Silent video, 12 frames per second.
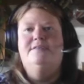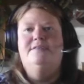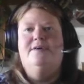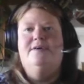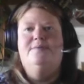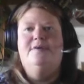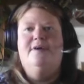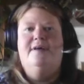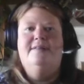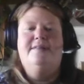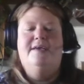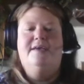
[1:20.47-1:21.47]
So we're
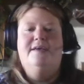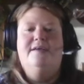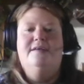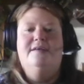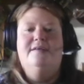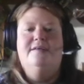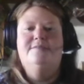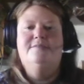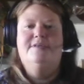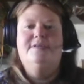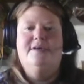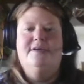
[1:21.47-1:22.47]
on the link. So we're
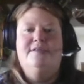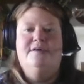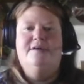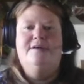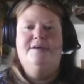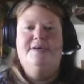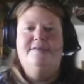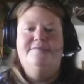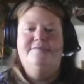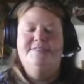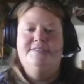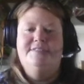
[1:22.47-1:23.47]
going to click on
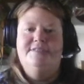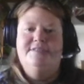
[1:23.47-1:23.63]
archives,